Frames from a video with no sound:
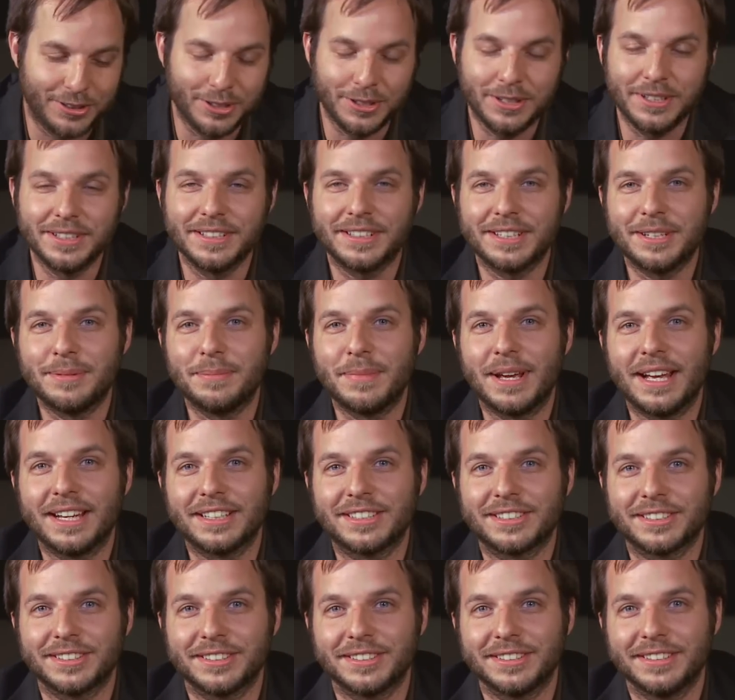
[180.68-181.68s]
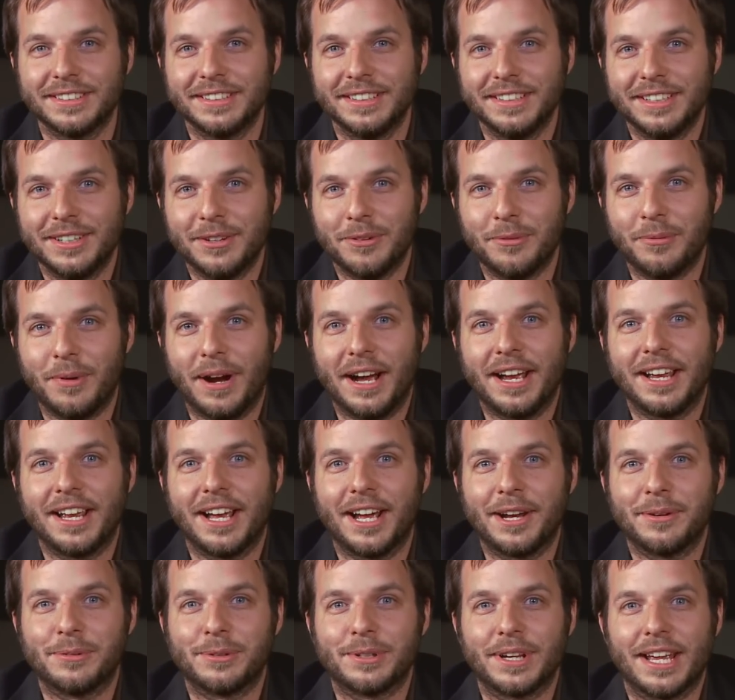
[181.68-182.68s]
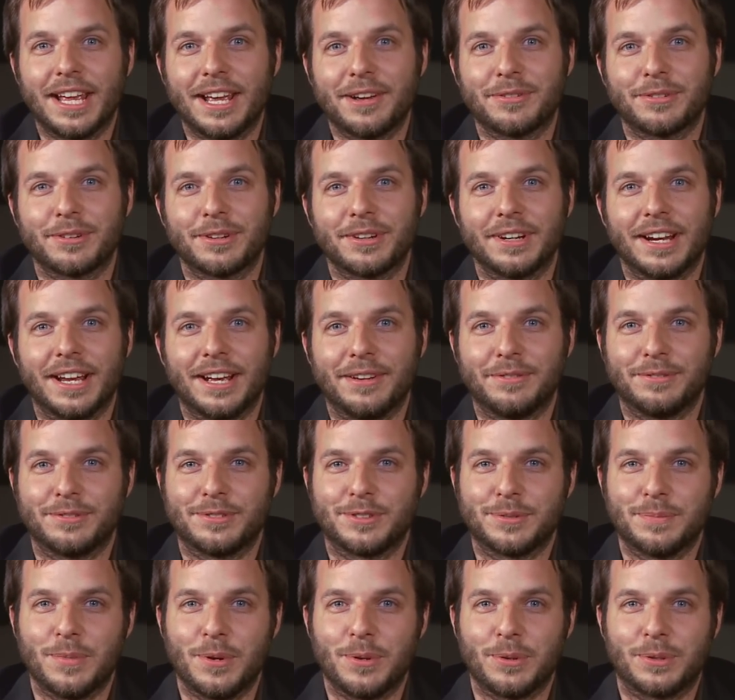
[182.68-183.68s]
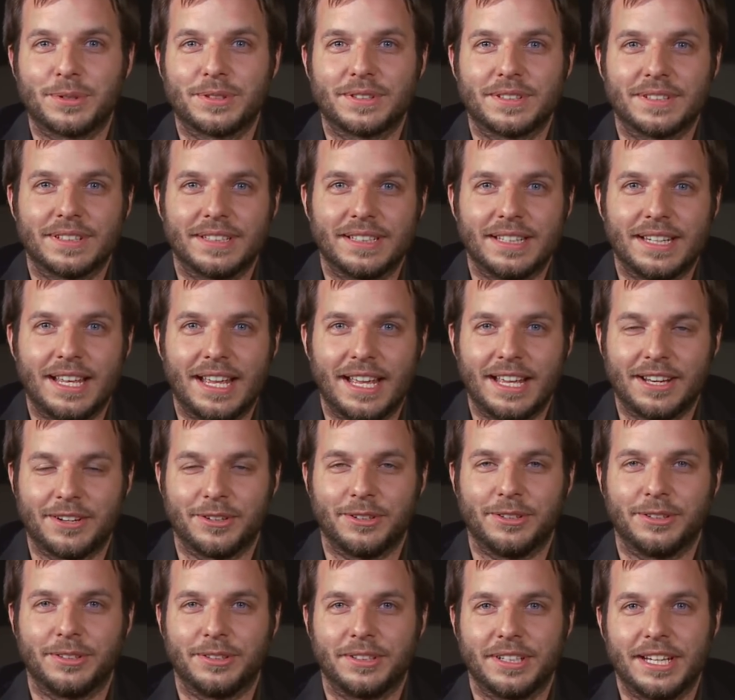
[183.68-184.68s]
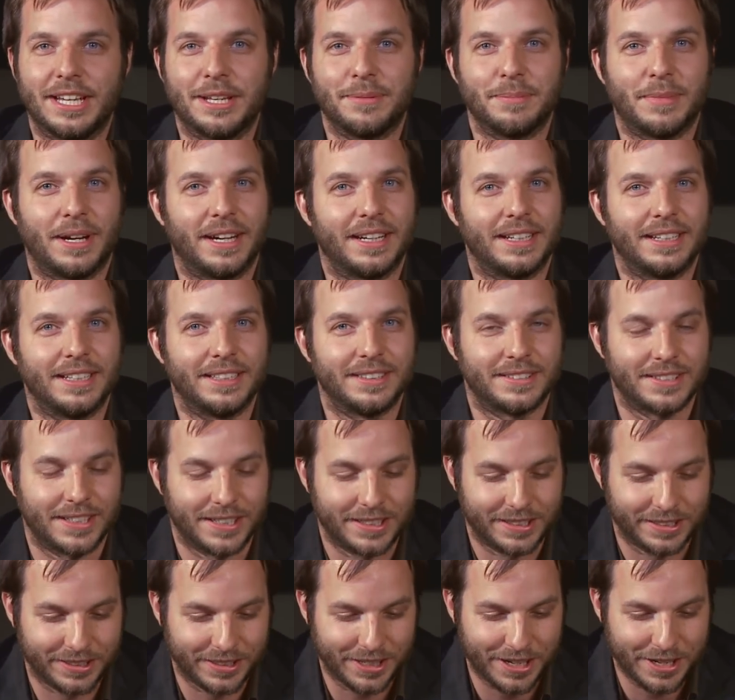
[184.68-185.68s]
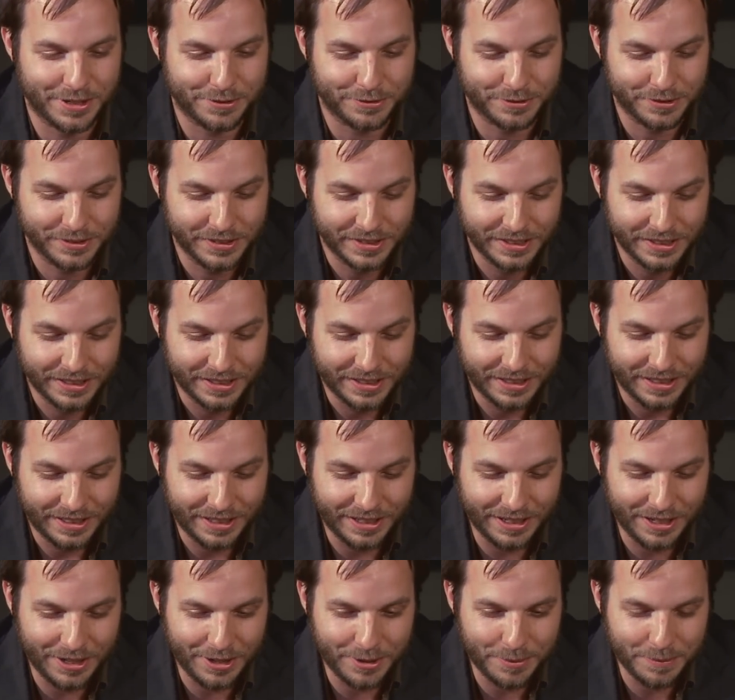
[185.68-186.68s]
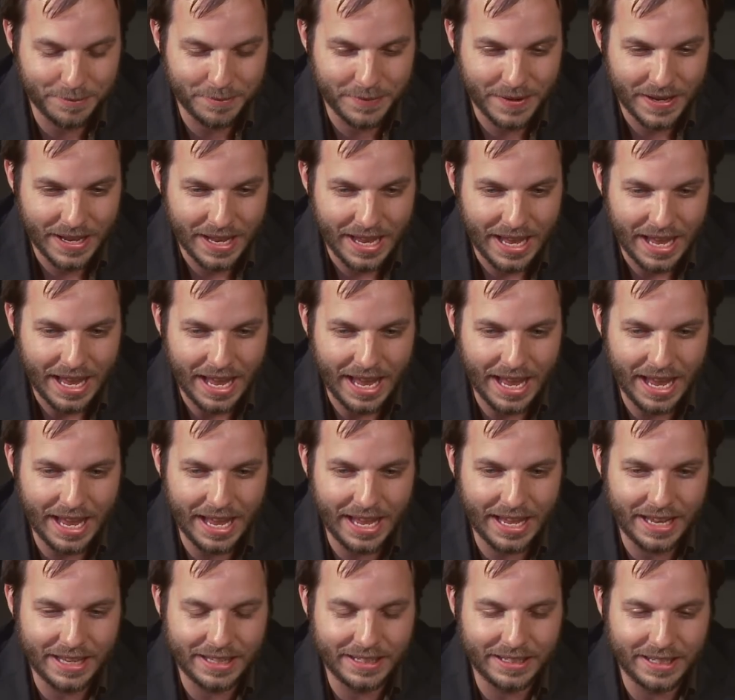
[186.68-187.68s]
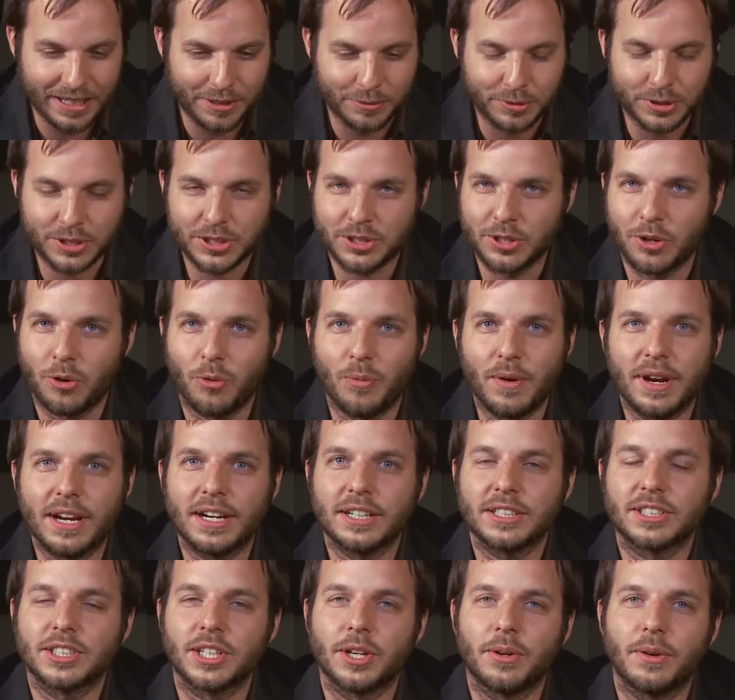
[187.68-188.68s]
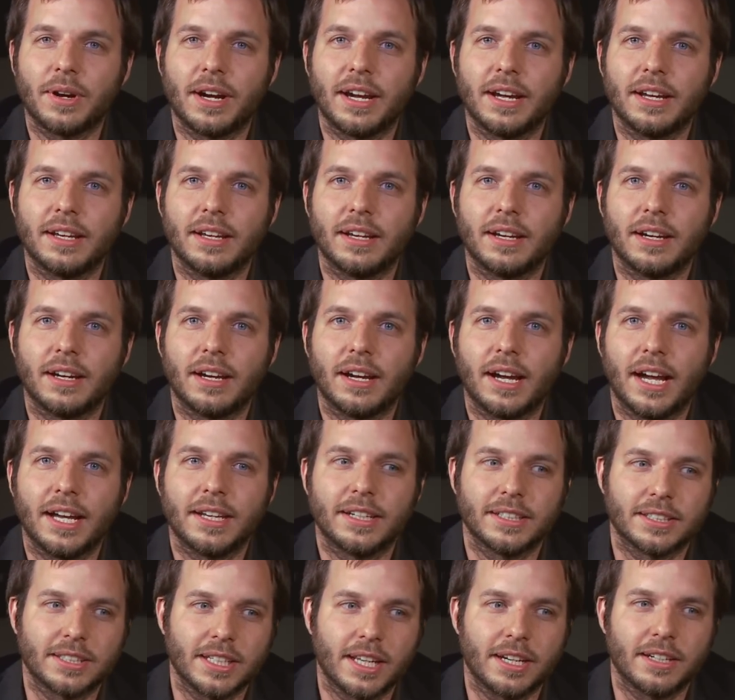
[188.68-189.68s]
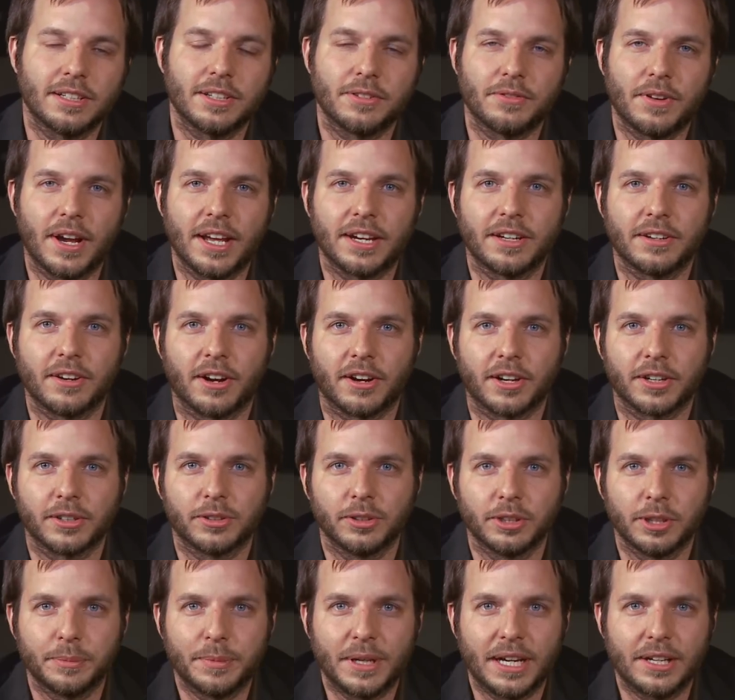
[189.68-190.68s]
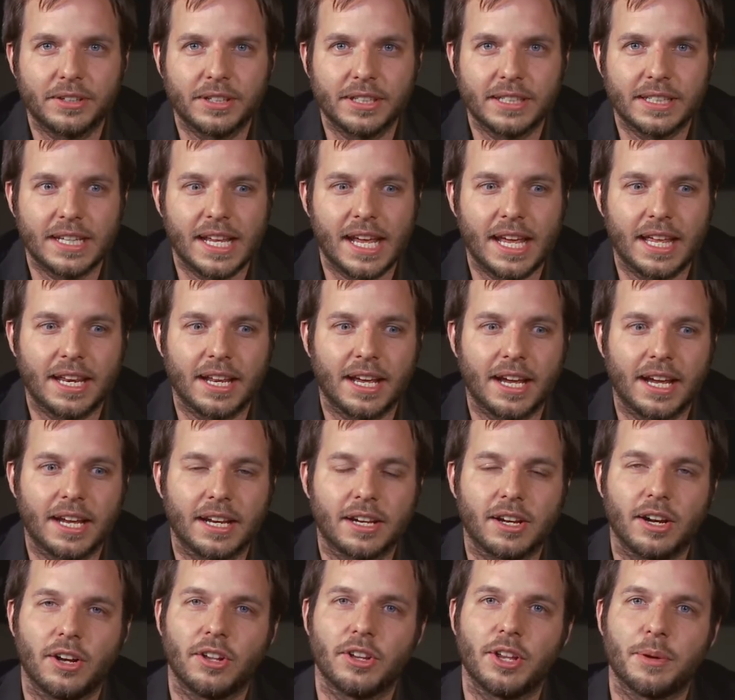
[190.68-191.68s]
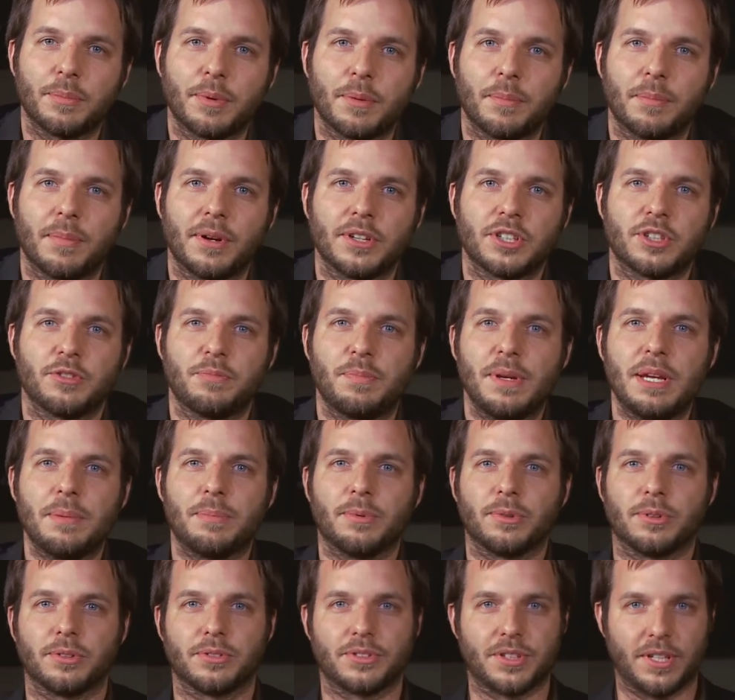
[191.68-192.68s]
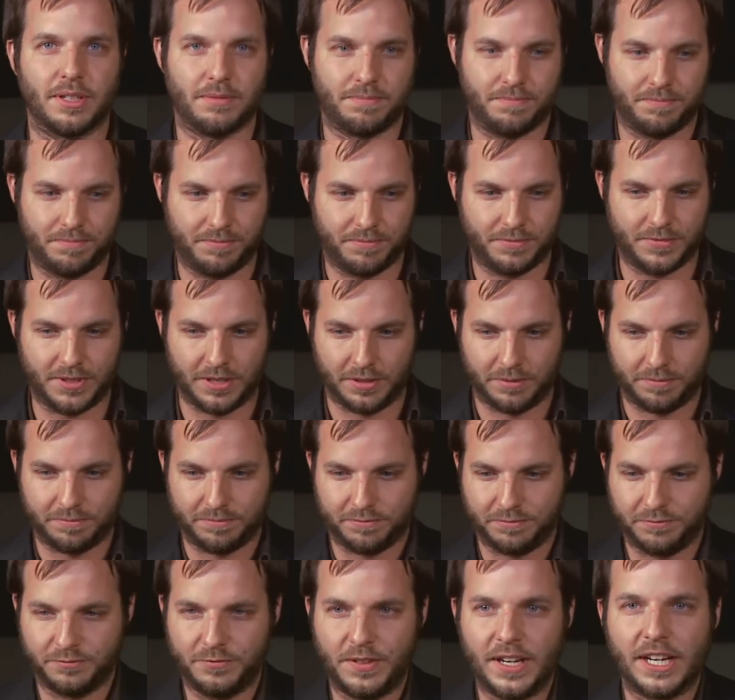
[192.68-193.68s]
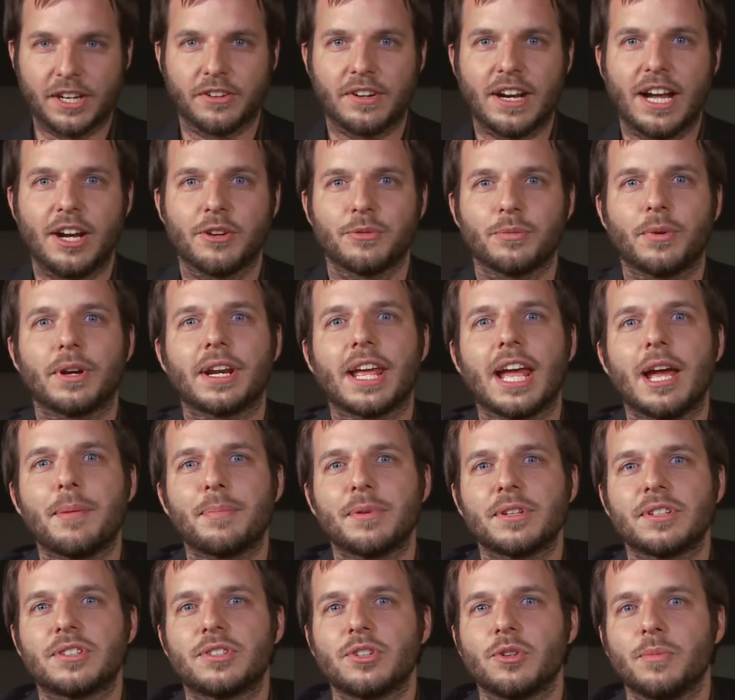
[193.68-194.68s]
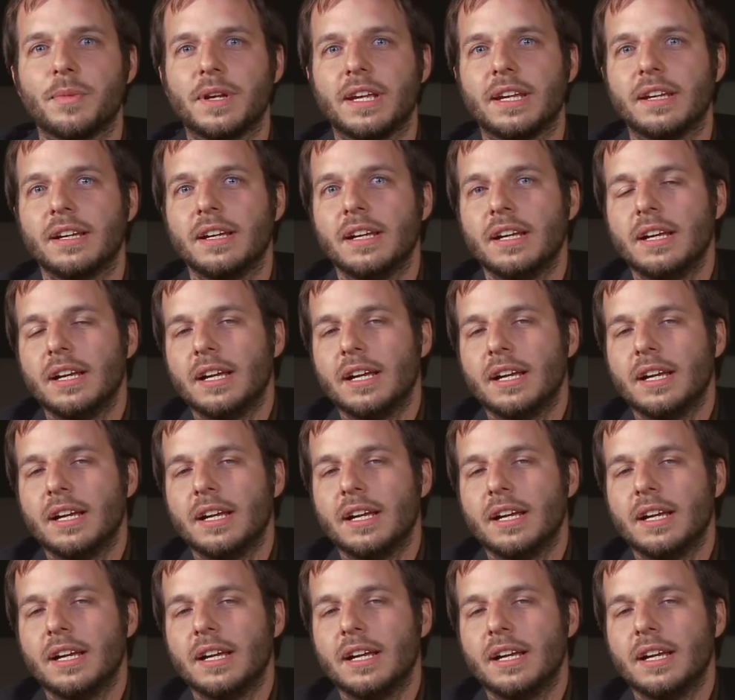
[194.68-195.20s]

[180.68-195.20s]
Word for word: Couldn't imagine why I would ever have smoked at all in my entire life. Um, and it was so weird, so I, uh, I decided to write an article about it, and I called up a bunch of people to, to figure out what happened to me.